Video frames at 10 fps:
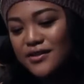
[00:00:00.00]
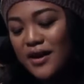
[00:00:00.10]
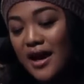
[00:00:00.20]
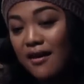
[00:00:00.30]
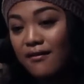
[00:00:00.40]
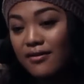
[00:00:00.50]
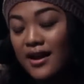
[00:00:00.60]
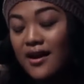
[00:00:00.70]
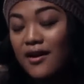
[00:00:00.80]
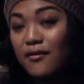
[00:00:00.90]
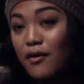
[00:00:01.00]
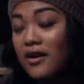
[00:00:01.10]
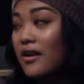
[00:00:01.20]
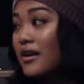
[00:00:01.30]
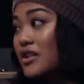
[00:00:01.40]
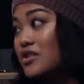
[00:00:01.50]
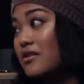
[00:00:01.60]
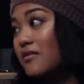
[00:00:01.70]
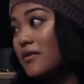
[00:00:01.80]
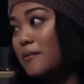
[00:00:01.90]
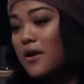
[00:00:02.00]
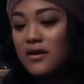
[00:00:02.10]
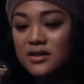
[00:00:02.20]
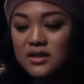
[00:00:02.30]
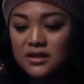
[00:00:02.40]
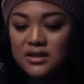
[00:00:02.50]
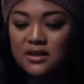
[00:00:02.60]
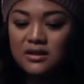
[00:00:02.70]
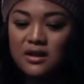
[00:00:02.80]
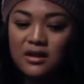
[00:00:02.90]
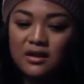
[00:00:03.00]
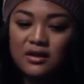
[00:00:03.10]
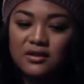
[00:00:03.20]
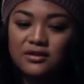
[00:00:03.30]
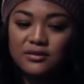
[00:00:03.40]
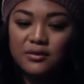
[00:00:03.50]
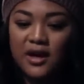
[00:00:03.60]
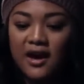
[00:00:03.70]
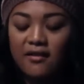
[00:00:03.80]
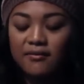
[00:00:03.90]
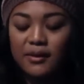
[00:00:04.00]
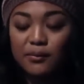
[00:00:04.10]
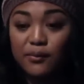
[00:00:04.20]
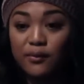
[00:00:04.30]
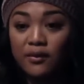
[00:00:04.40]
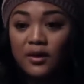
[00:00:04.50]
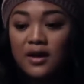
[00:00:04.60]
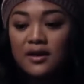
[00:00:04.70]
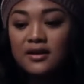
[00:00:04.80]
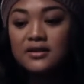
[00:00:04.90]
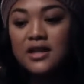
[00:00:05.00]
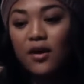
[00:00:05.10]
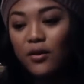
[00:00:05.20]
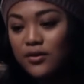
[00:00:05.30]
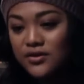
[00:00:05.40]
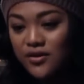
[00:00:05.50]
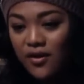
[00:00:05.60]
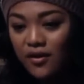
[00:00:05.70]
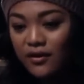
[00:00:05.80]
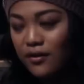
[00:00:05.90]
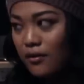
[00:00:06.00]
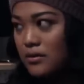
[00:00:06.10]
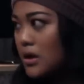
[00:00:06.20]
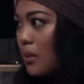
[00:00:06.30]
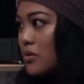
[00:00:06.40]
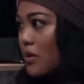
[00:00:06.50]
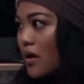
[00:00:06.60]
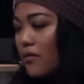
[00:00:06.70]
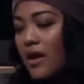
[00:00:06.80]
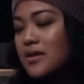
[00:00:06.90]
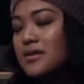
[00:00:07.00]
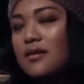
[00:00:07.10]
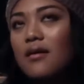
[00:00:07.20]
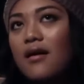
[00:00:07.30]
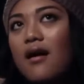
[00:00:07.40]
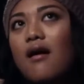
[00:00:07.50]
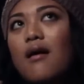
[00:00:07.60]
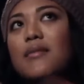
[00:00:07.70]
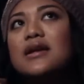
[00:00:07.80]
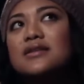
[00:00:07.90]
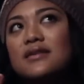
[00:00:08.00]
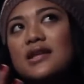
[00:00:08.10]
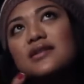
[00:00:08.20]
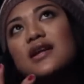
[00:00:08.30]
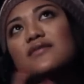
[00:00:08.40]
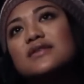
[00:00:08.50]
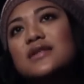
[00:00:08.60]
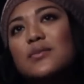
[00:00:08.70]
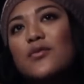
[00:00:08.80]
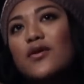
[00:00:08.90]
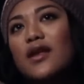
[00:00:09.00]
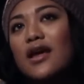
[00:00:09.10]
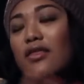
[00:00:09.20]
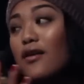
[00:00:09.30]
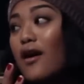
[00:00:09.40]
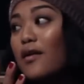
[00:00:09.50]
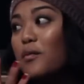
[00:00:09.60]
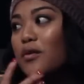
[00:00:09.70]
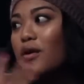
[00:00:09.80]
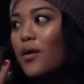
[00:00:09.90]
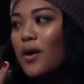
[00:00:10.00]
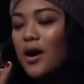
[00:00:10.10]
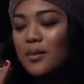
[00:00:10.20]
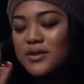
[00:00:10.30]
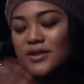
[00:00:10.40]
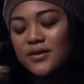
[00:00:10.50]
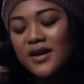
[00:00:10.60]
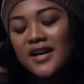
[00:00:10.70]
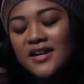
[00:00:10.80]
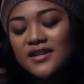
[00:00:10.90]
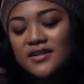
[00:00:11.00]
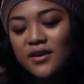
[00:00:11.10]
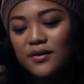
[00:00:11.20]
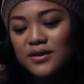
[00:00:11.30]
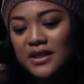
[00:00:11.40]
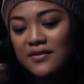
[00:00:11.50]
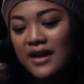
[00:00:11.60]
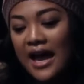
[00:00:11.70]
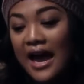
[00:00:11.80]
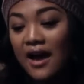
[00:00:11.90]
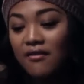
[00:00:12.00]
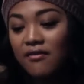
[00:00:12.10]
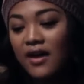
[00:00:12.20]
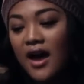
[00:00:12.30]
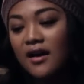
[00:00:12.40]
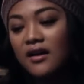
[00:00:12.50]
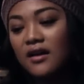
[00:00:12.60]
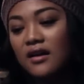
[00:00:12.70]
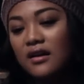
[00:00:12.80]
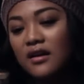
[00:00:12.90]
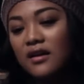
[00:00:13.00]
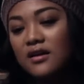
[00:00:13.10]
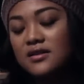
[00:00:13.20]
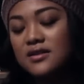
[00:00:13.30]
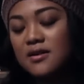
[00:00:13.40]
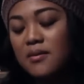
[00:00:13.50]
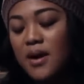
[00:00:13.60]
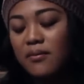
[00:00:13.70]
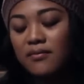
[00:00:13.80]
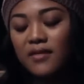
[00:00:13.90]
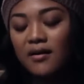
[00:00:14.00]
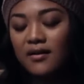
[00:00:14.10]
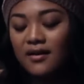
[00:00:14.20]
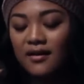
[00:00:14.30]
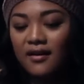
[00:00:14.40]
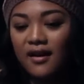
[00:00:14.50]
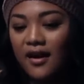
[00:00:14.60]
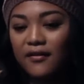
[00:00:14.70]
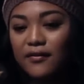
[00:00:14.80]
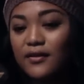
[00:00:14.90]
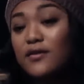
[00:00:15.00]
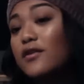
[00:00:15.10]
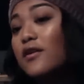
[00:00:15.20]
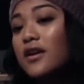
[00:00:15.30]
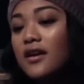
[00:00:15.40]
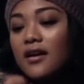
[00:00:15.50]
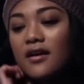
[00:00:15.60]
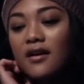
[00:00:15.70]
to have that kind of recognition from Perez Hilton, and to have people download the song, you know, top 12. That's amazing. That's not even somewhere that I thought it would go up to. So to even have that is, I feel very